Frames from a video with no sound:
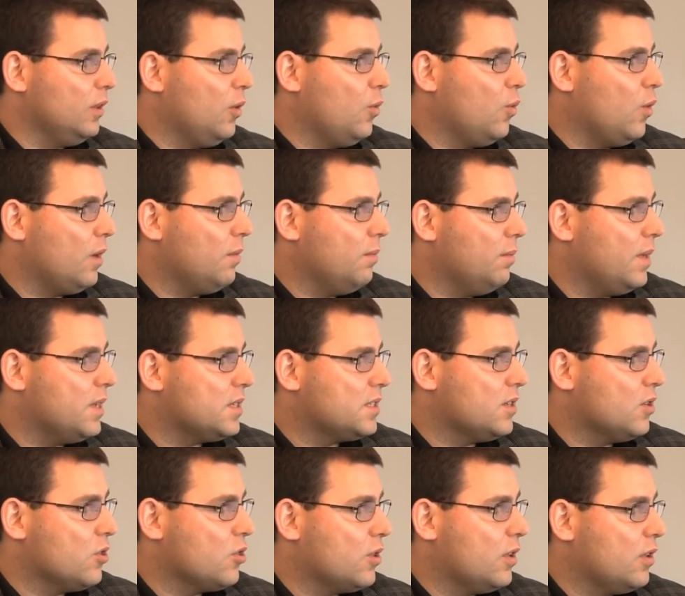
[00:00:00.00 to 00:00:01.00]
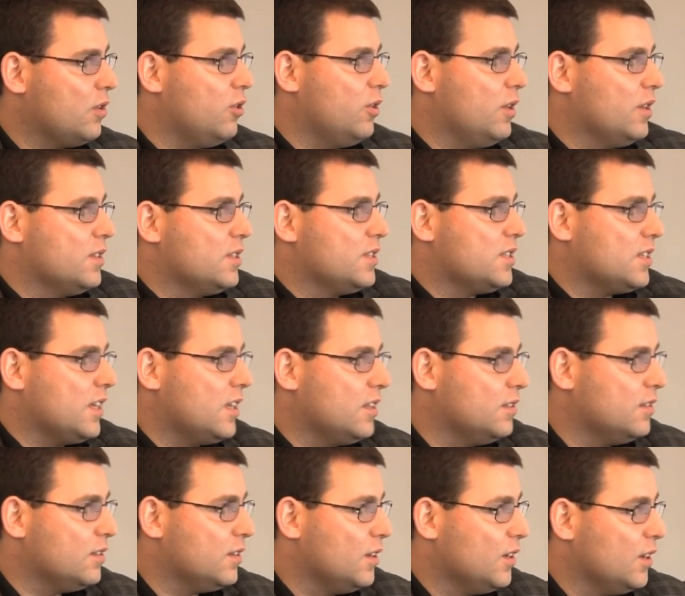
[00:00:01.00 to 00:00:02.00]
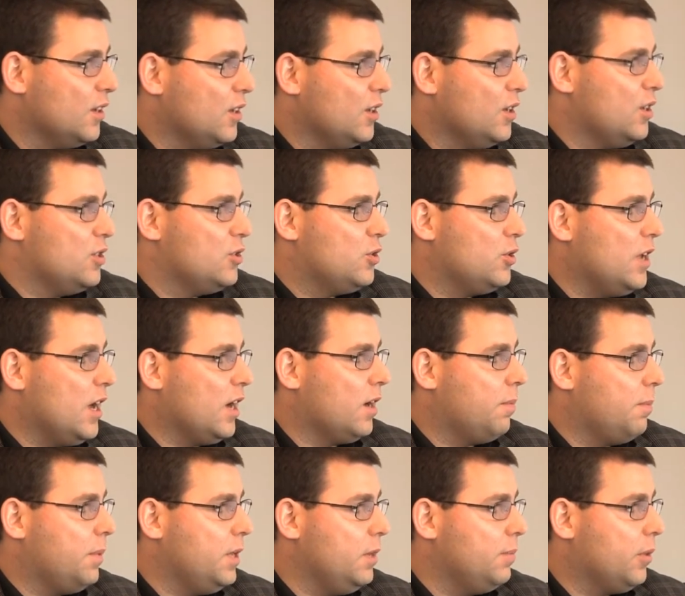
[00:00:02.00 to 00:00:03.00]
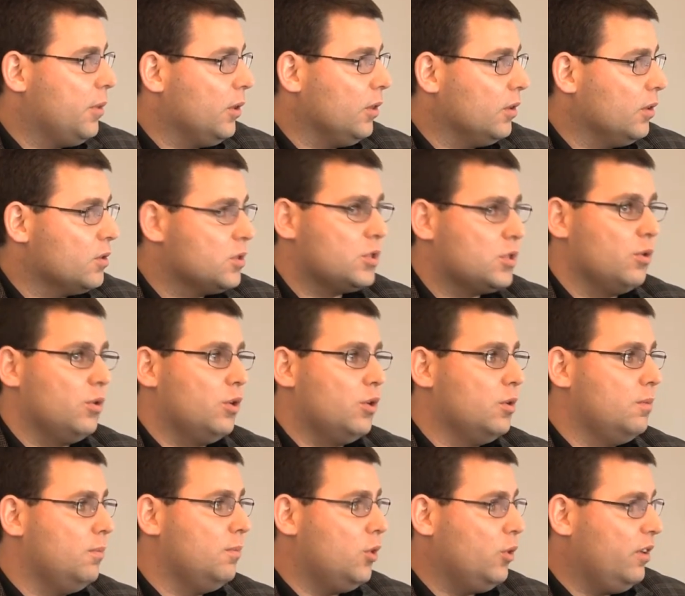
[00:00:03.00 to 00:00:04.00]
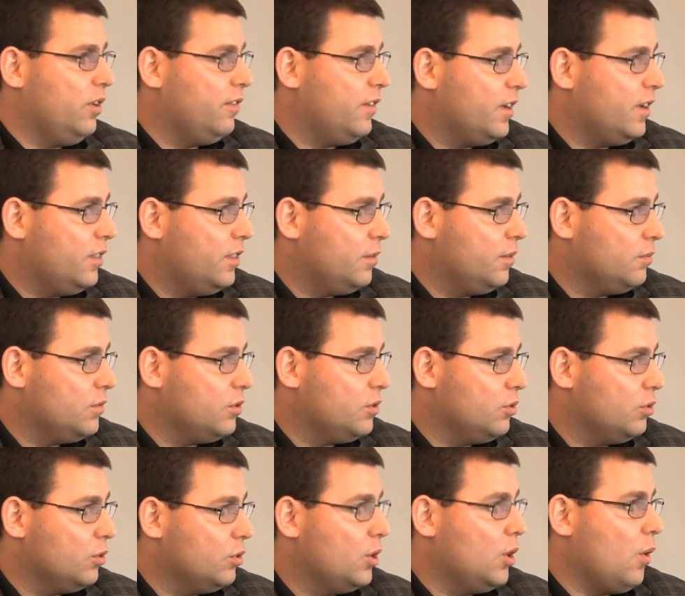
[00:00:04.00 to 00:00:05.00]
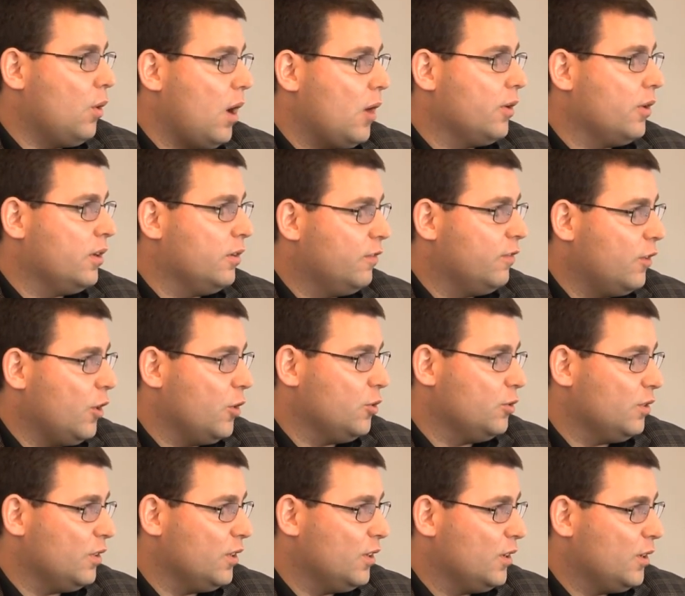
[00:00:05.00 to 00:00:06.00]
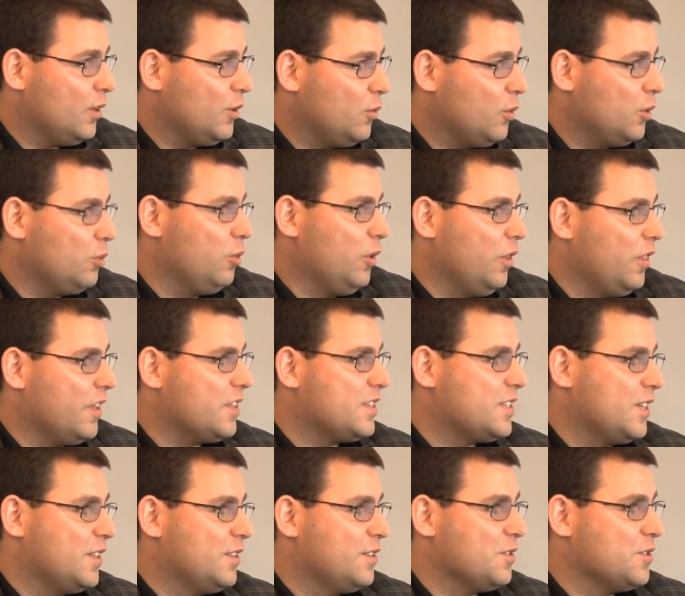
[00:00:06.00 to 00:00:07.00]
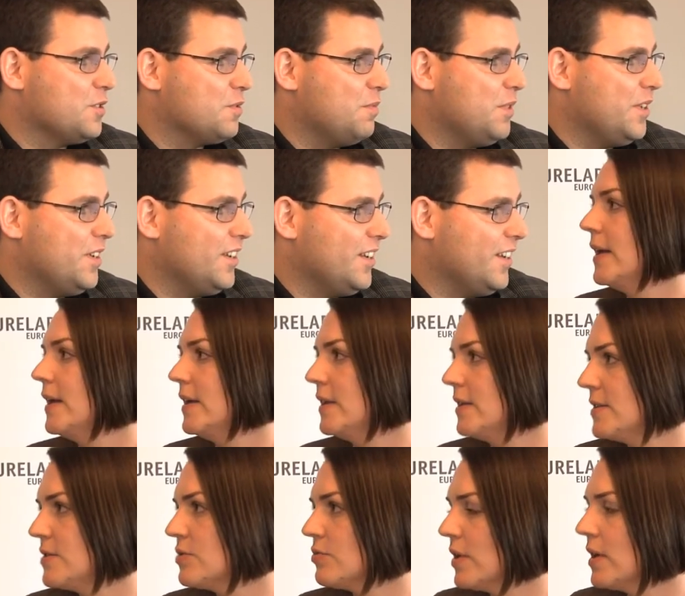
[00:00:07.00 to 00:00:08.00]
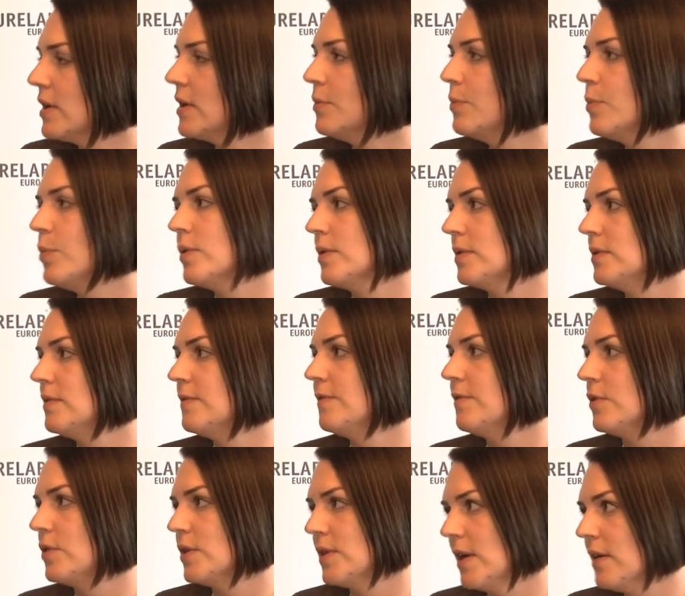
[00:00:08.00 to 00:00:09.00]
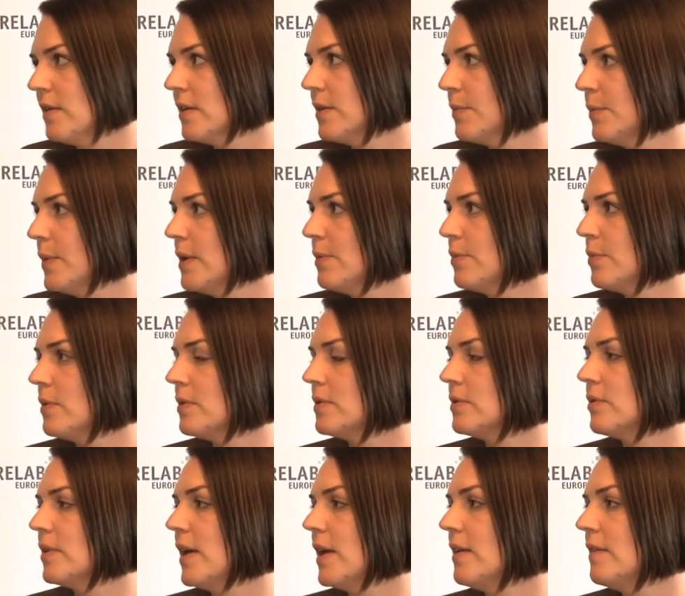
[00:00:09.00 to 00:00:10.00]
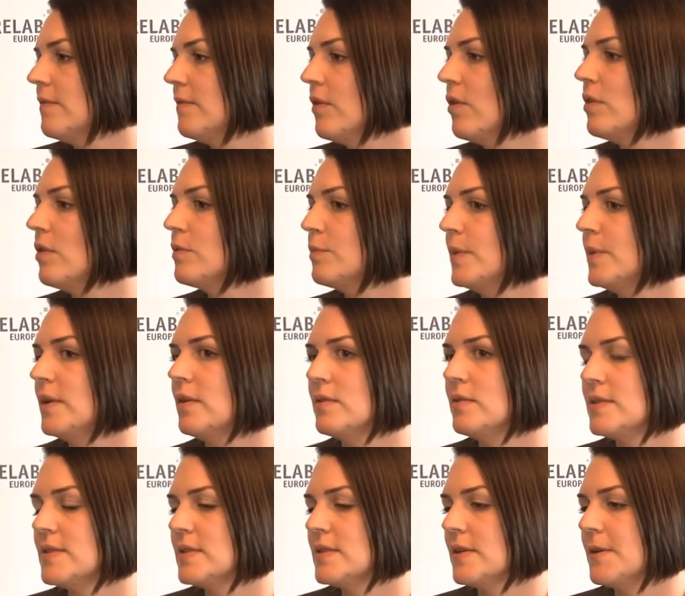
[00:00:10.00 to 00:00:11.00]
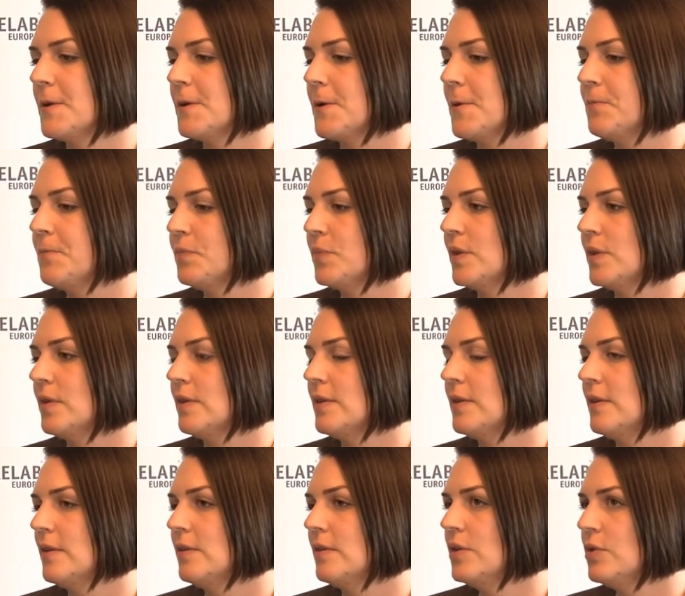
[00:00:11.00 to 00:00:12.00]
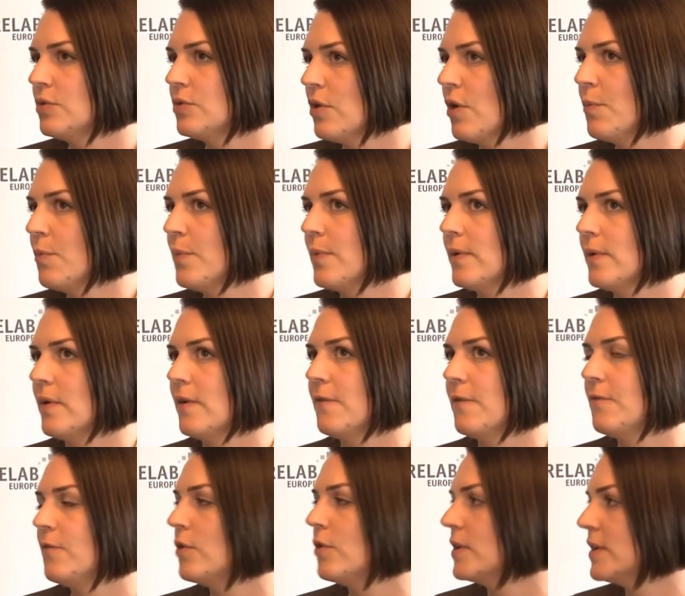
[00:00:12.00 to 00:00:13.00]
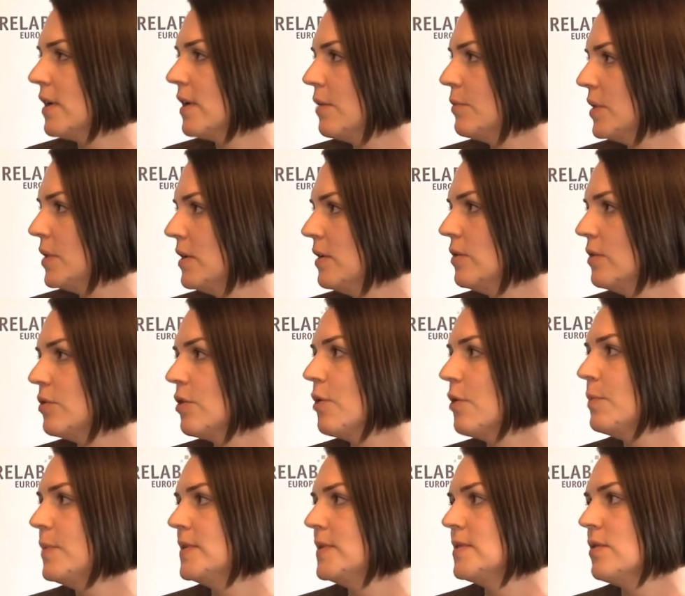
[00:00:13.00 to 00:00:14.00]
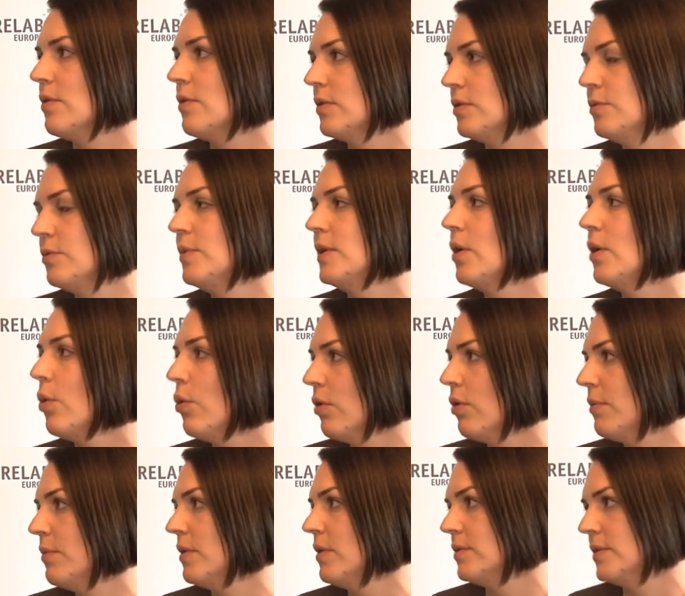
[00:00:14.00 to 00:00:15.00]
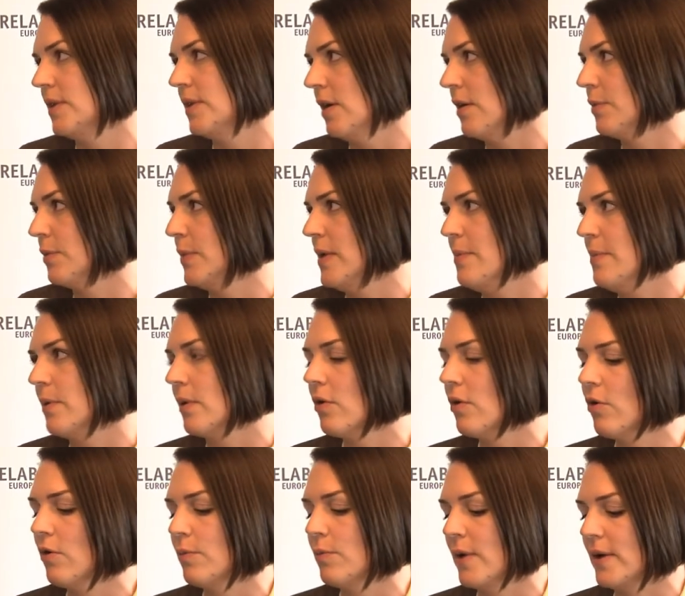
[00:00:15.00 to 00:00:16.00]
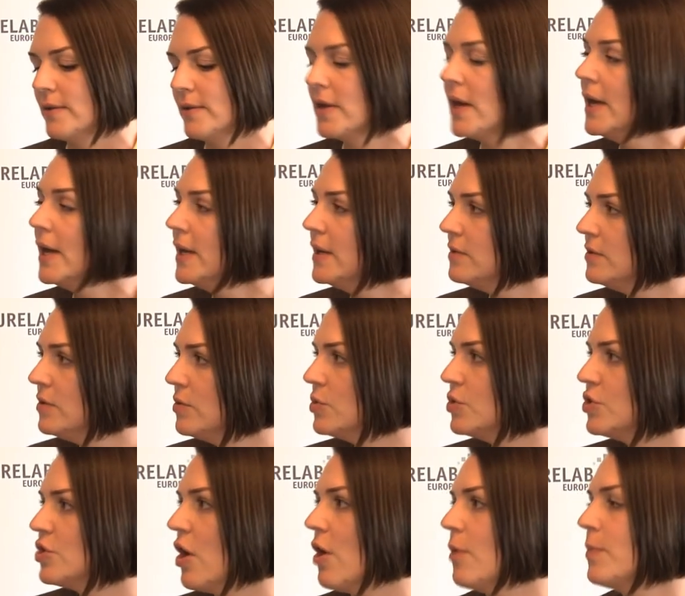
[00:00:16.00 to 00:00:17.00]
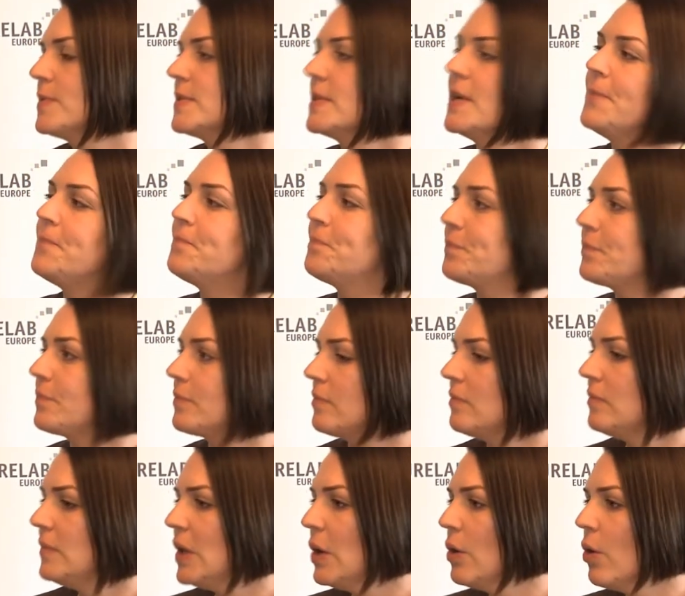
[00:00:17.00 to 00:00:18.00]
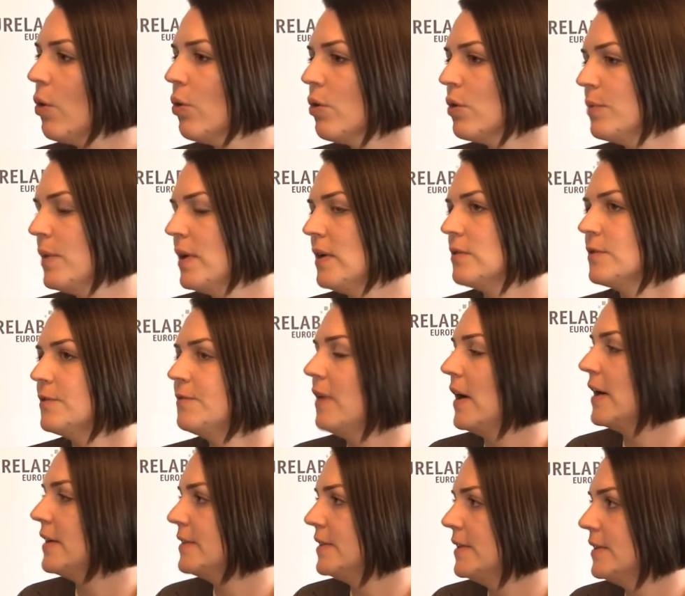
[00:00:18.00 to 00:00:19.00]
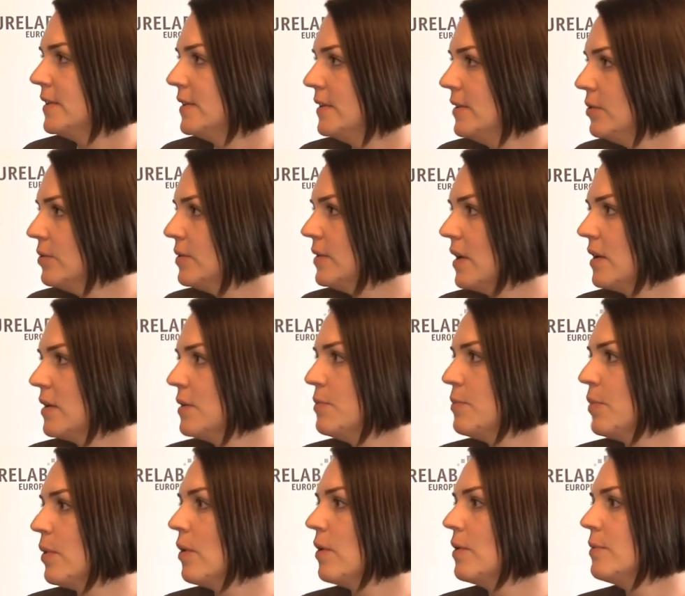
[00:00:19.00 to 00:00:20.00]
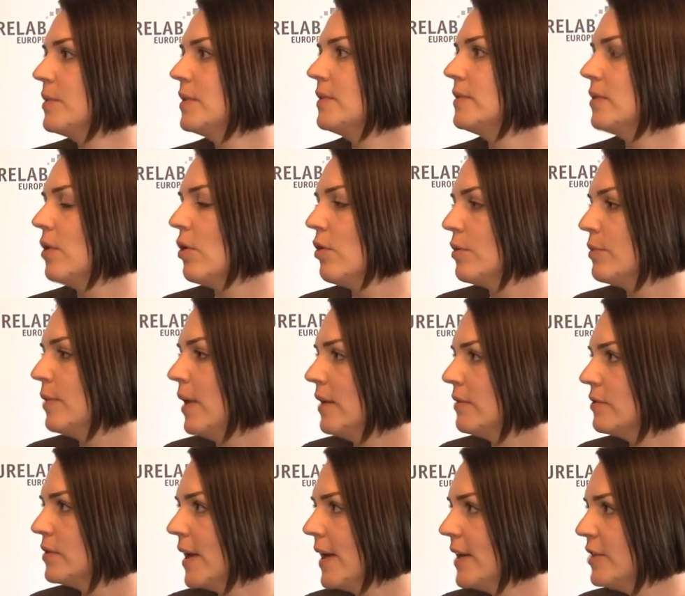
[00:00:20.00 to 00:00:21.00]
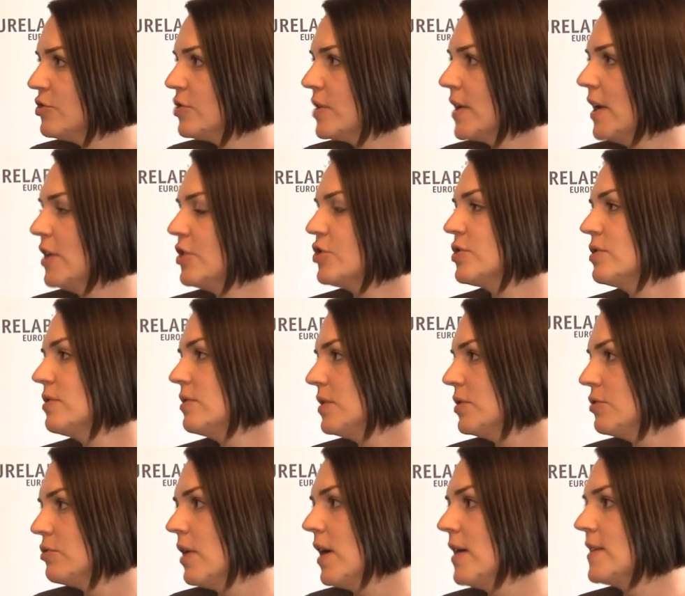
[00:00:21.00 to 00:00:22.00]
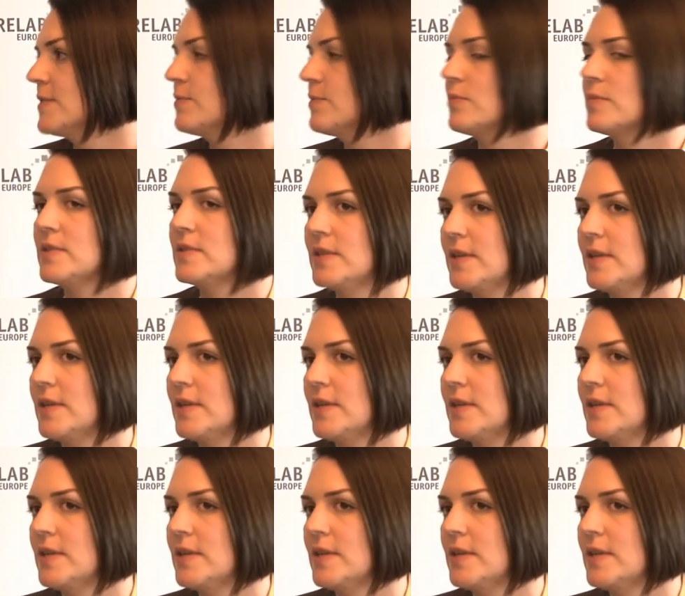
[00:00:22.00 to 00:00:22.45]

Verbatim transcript: one message that you can send to young people so you can motivate them to go out and vote. What will that sentence be? It is really important for young people to get involved because um, the Europe, uh, forthcoming Europe, is going to be all about young people, all about new jobs, all about fighting youth unemployment, all about education, Erasmus,